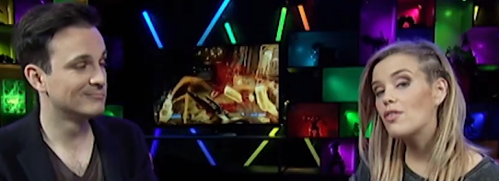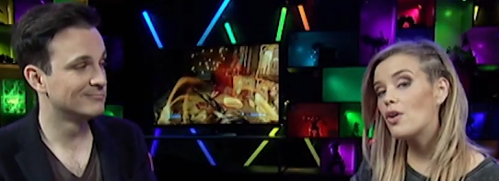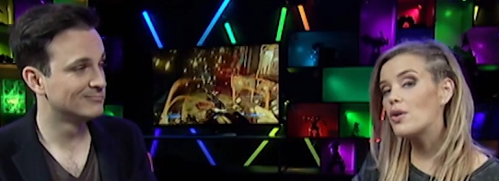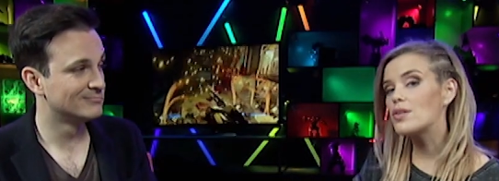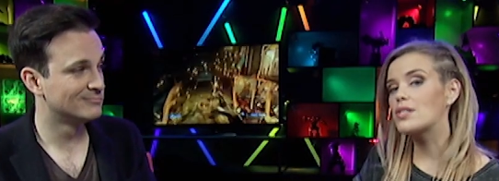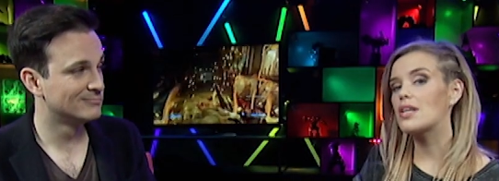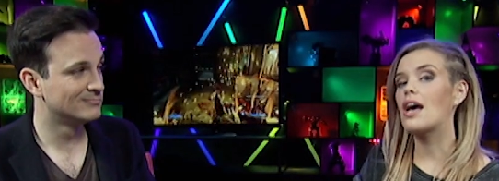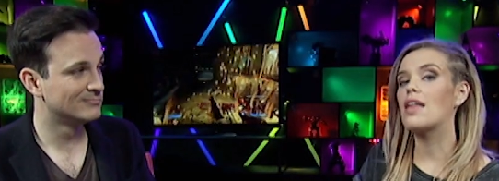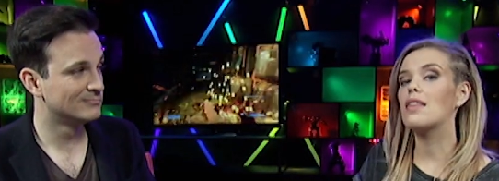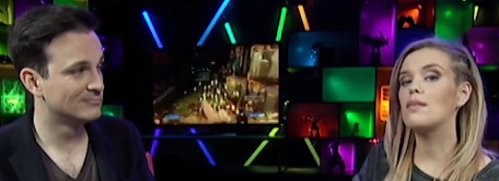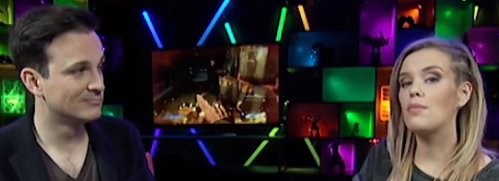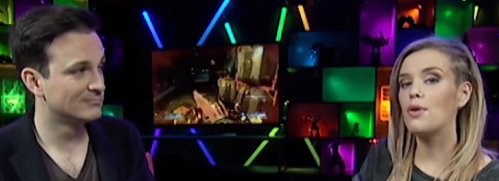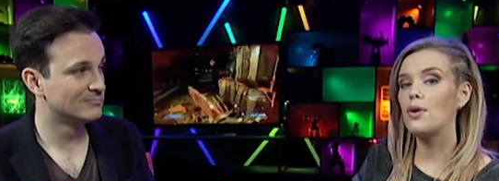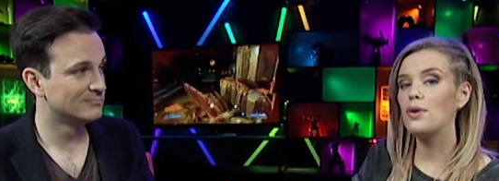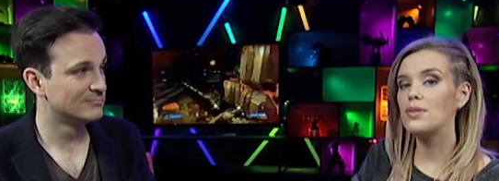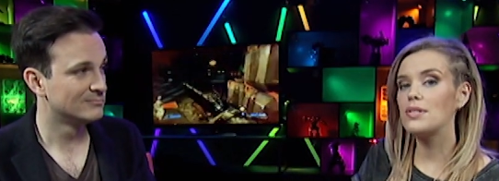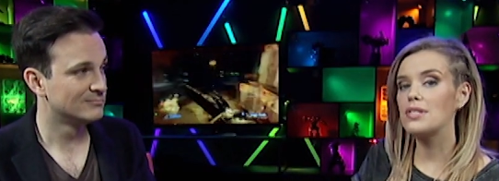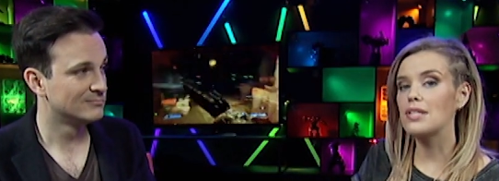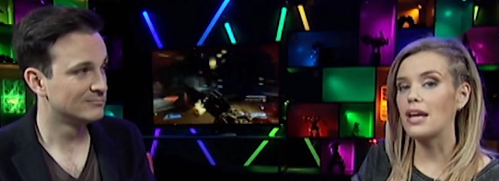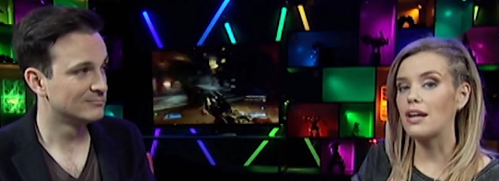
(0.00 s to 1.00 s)
Speaker 1: course, other
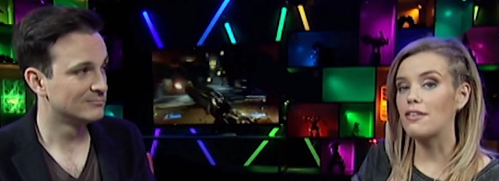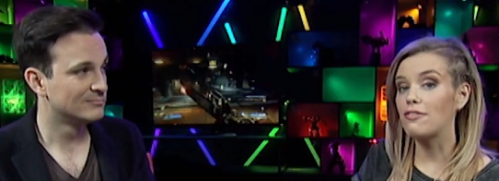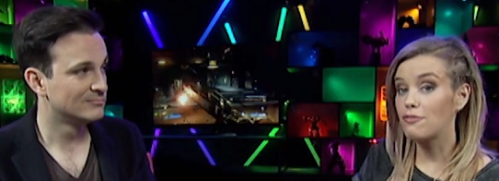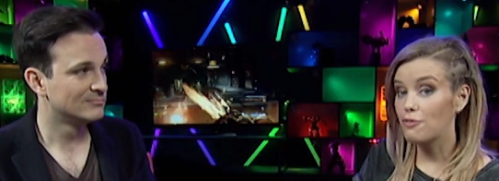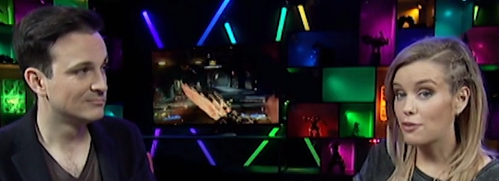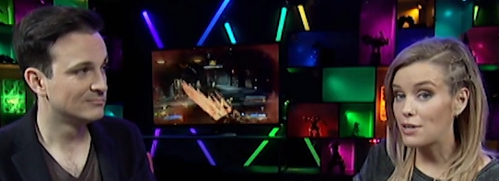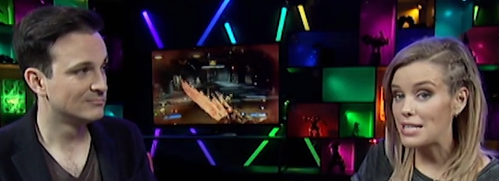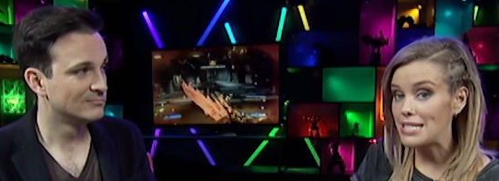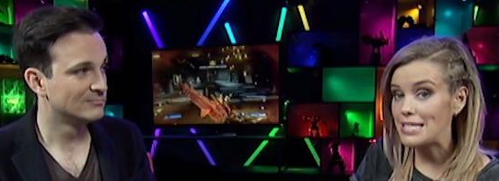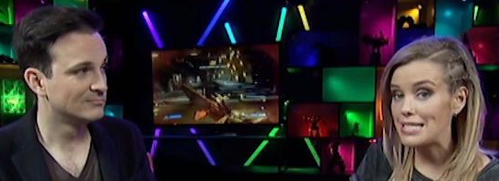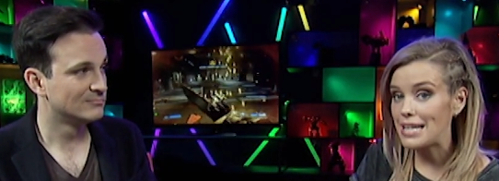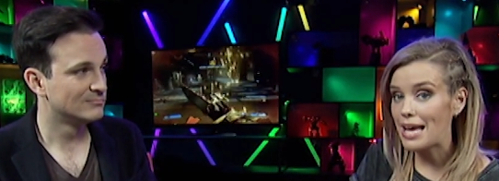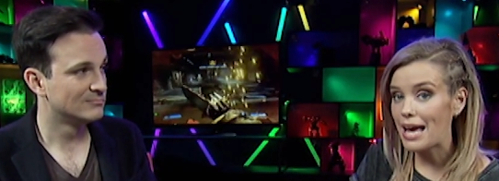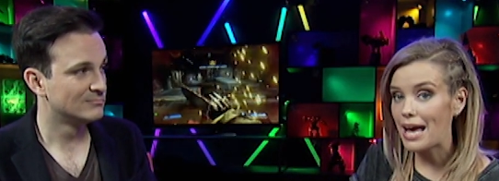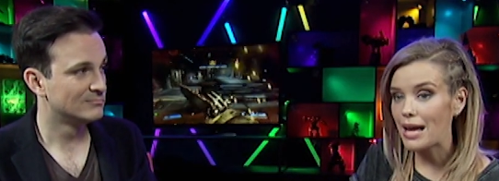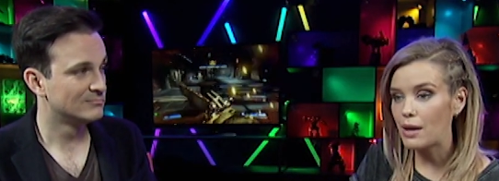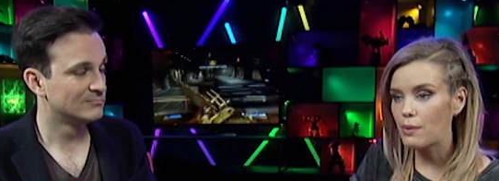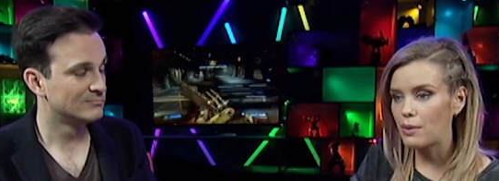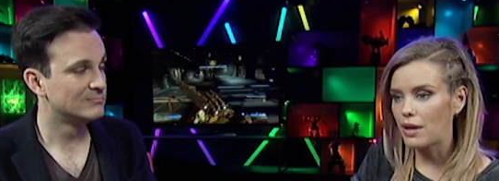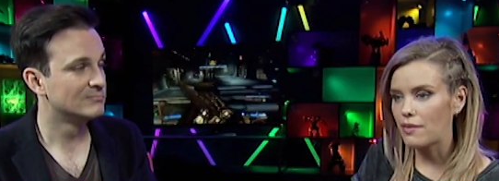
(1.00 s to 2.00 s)
modes like Freeze
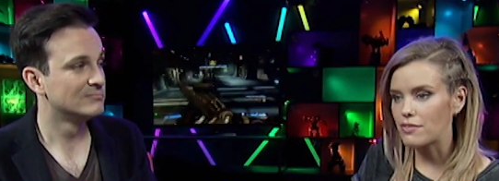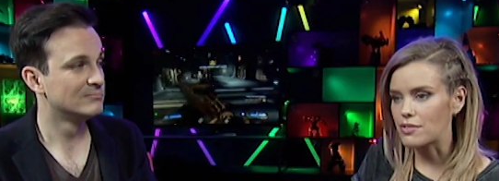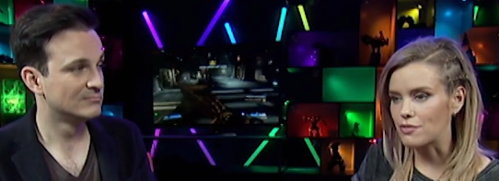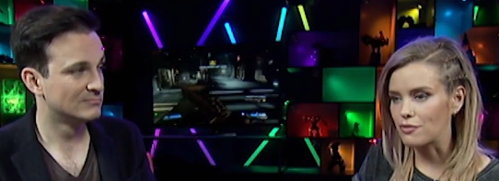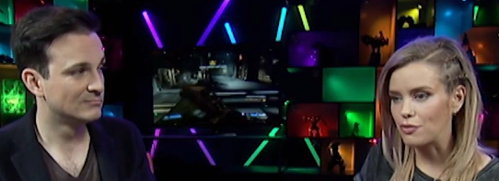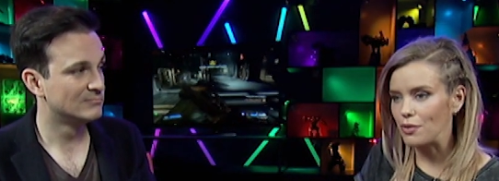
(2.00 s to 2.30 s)
Tag, where you have to